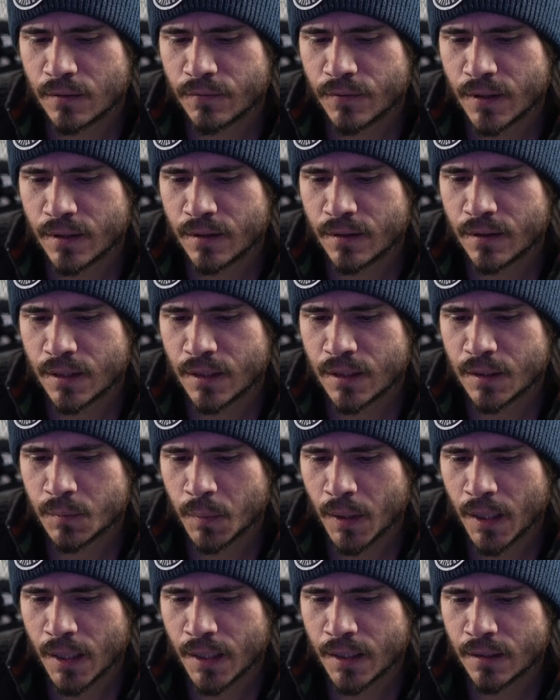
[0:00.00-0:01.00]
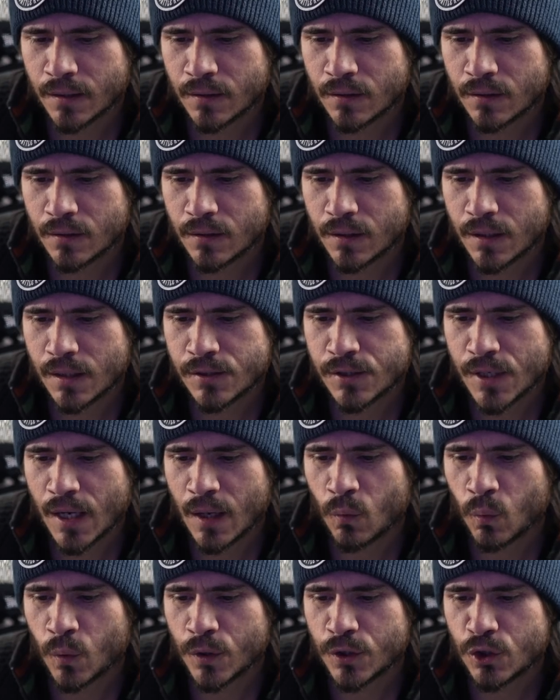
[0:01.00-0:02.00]
if I think about it, is
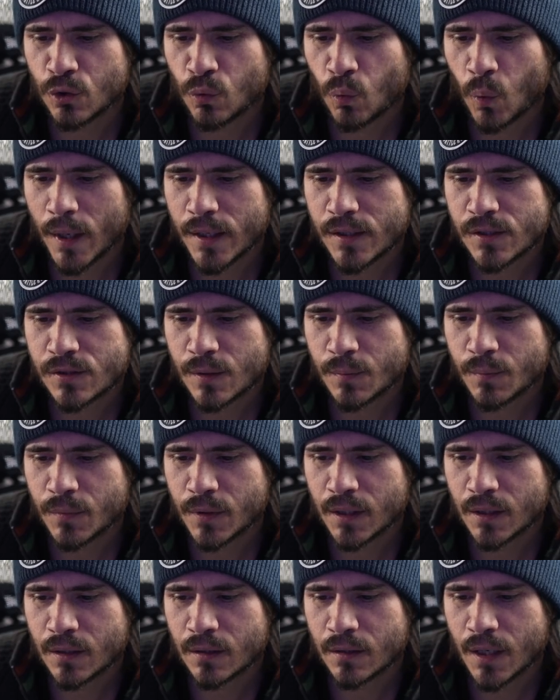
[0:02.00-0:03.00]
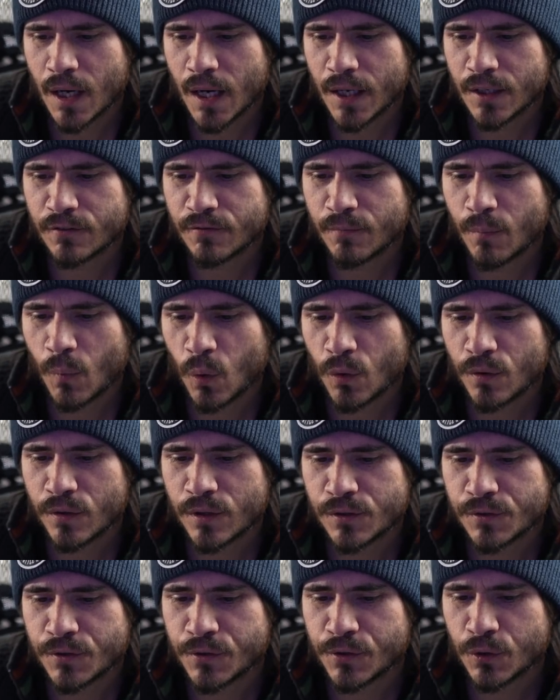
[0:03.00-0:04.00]
that when you weight something kind of more
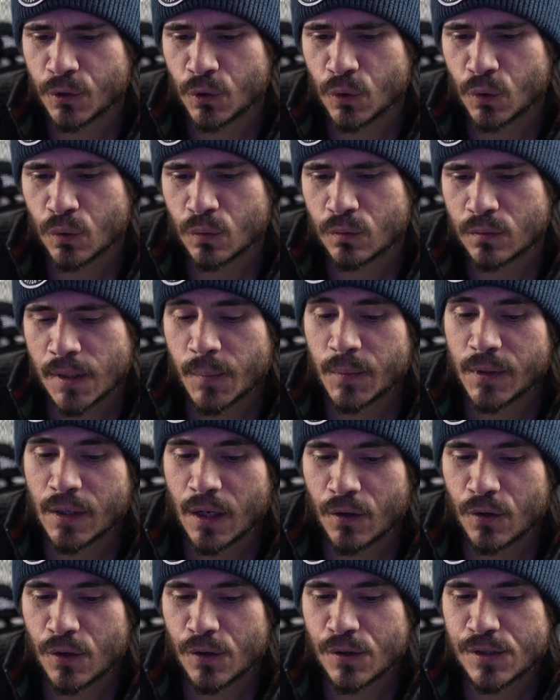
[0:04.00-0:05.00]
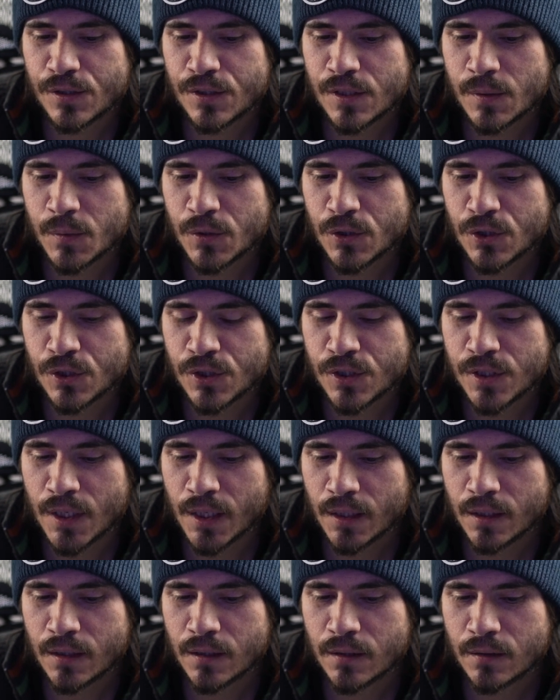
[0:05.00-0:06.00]
than 2, I mean, although this image is
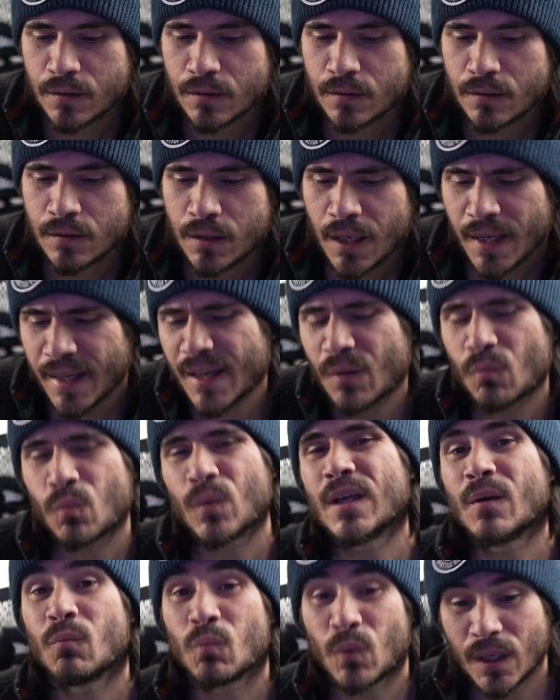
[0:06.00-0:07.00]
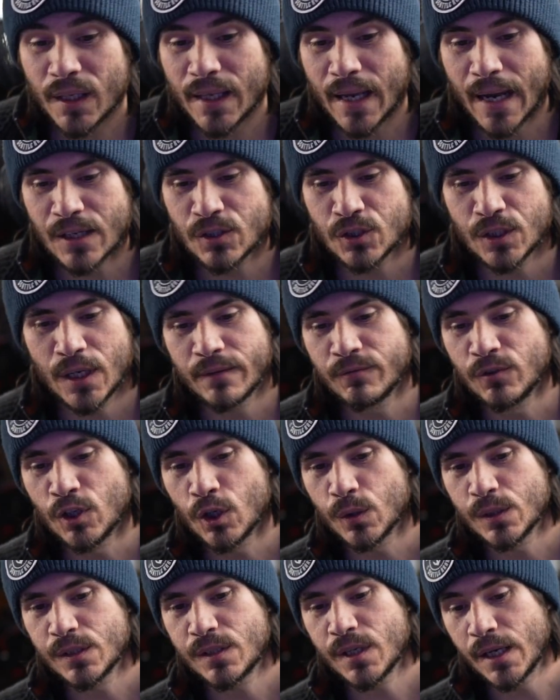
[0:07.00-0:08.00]
sick. Again, we really actually have
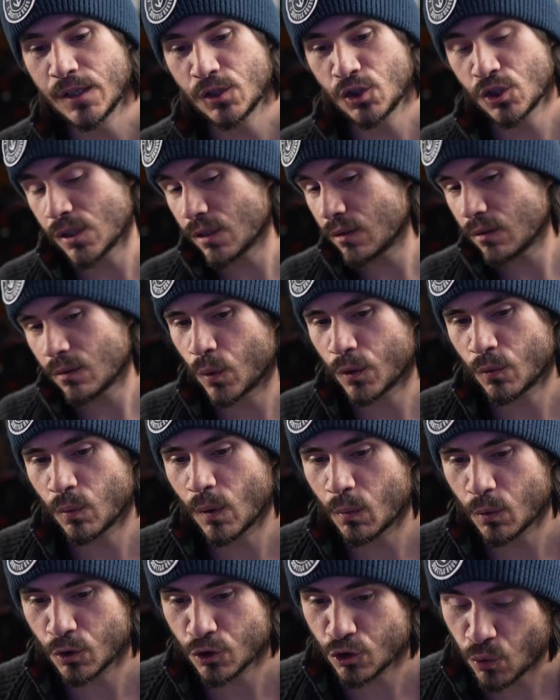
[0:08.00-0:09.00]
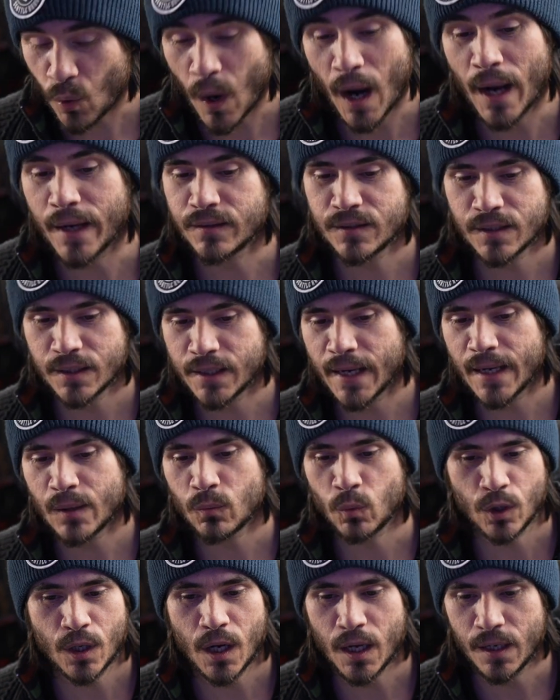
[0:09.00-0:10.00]
no intention with what we're trying to get.
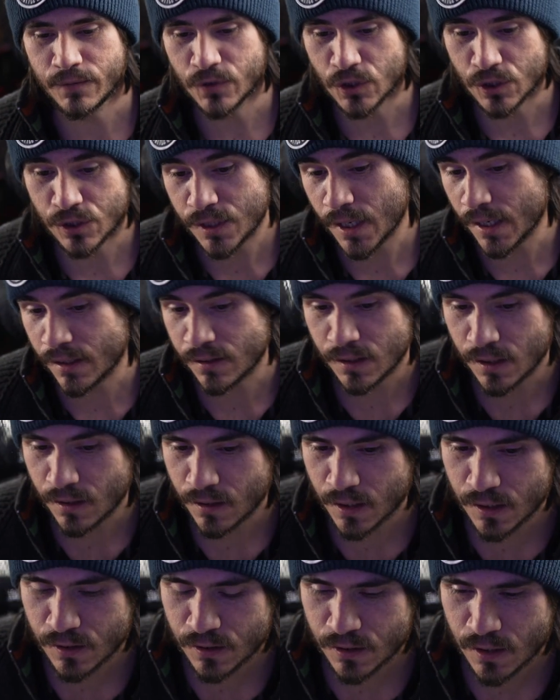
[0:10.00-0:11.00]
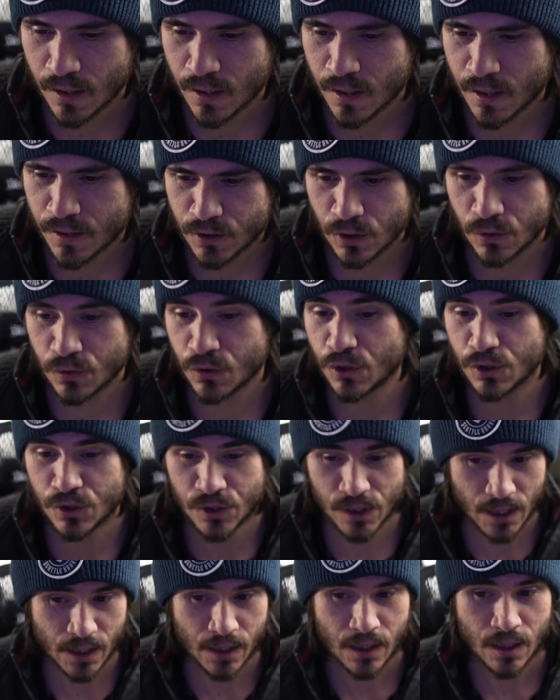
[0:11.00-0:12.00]
We're kind of just testing things. So I was going to
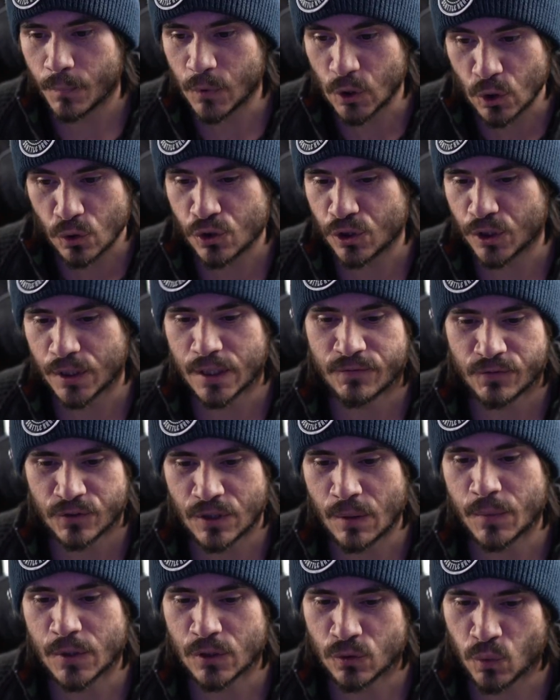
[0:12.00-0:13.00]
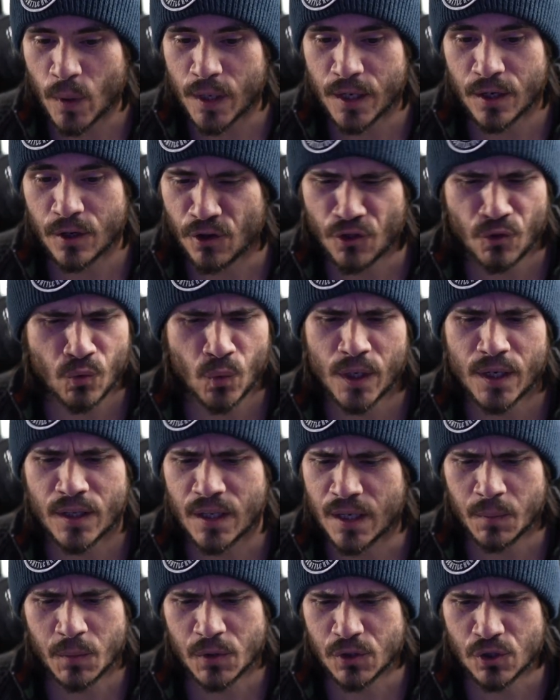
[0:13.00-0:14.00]
say, usually if something's weighted a 3,
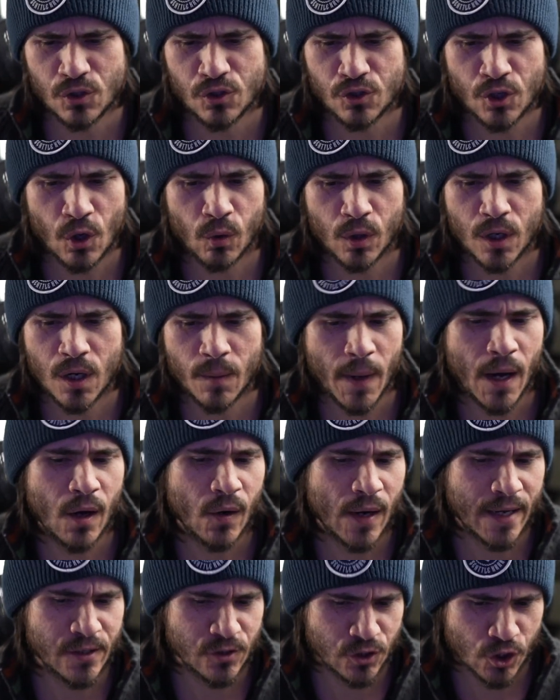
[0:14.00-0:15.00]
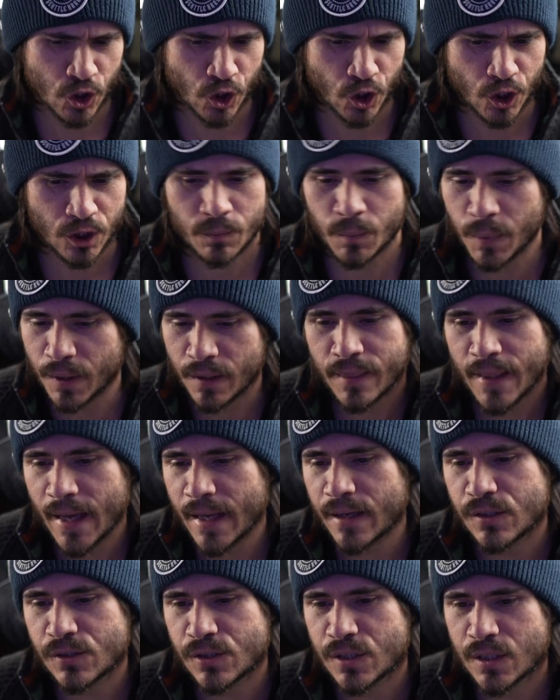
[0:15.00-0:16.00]
the images don't come out as good. But
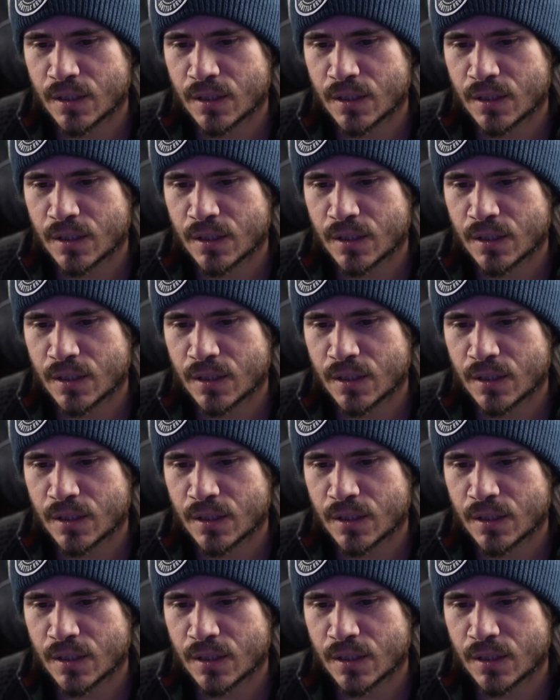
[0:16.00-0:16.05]
that is,